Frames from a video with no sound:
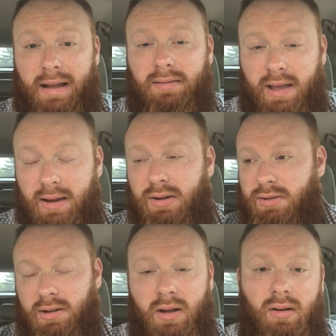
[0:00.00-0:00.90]
I think you
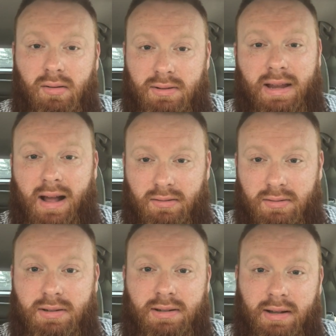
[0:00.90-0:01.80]
should go to those
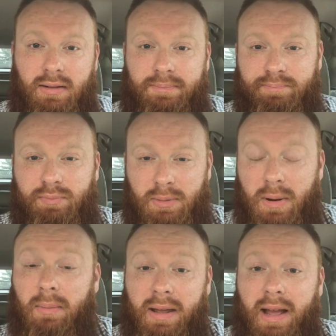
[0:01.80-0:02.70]
counselors still. They'll
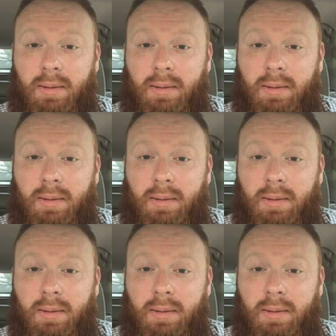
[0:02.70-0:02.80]
probably